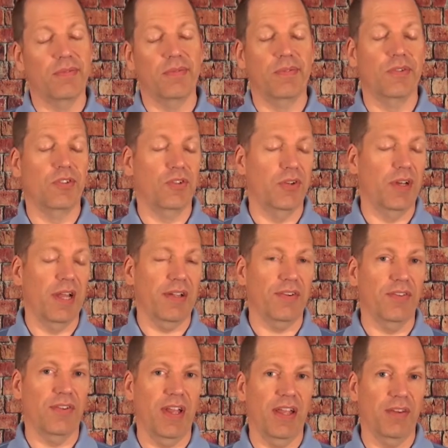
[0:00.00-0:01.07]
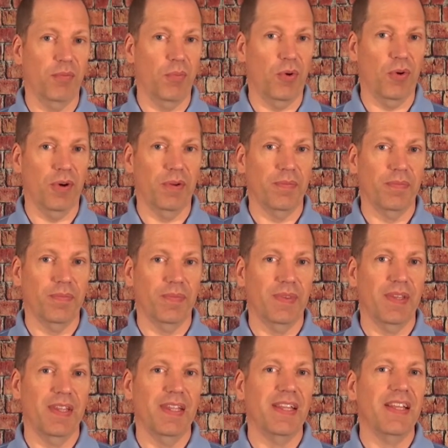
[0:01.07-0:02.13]
should exercise more.
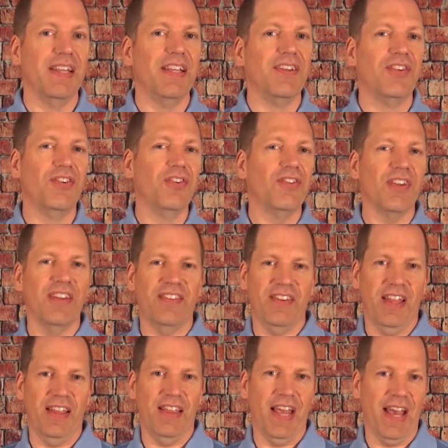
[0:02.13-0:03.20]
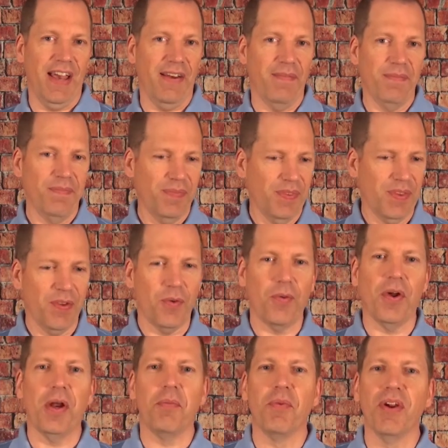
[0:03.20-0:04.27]
As soon as I say that,
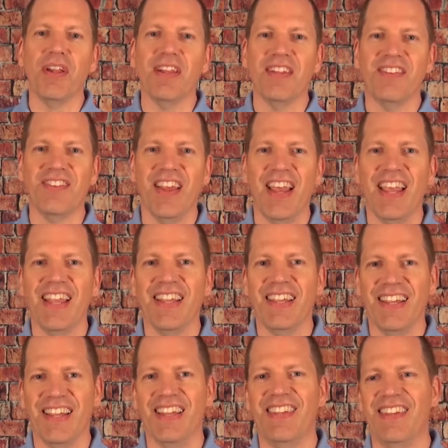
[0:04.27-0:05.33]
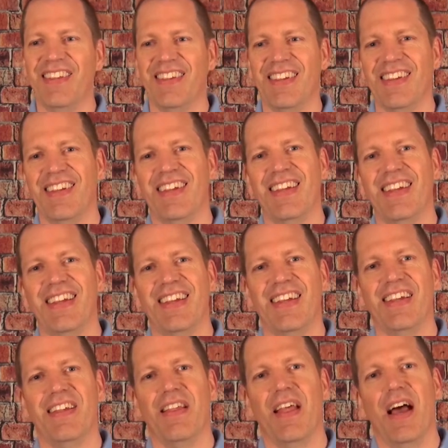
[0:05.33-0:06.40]
what I'm really saying is,
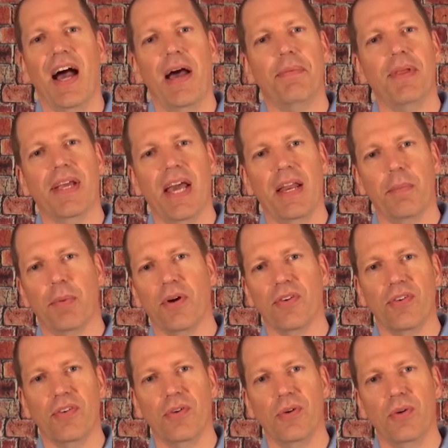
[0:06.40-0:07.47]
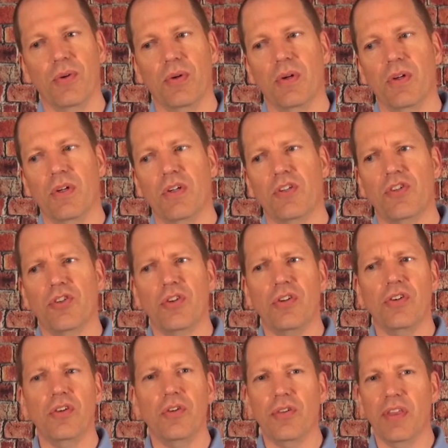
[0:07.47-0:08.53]
I'm the kind of person who
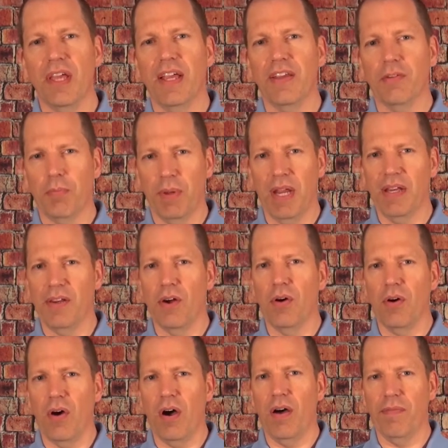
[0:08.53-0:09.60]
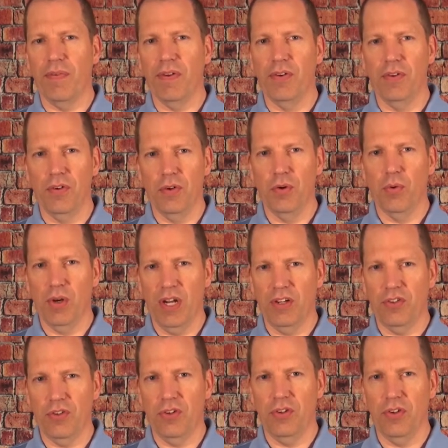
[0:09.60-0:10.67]
should do things, but I don't often do what I
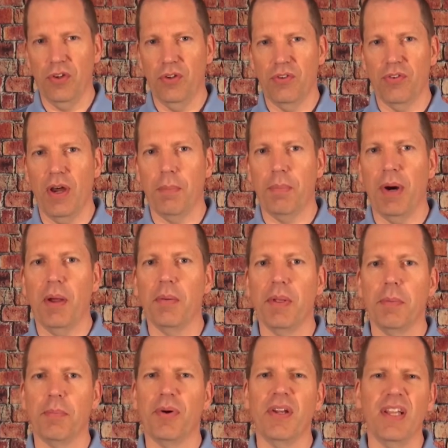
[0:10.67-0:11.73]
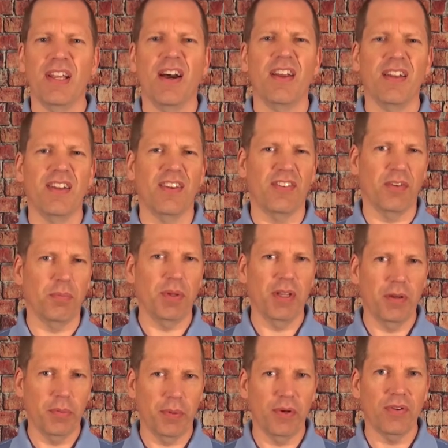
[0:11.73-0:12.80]
should do, so I'm probably a pretty
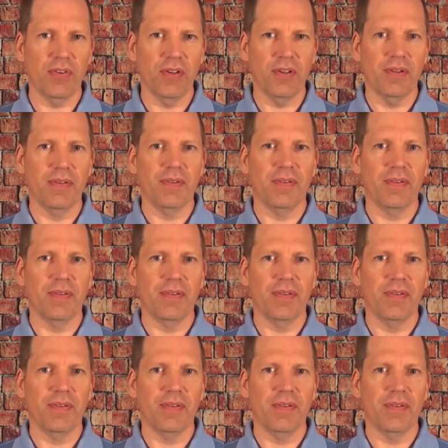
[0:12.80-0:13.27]
undisciplined person.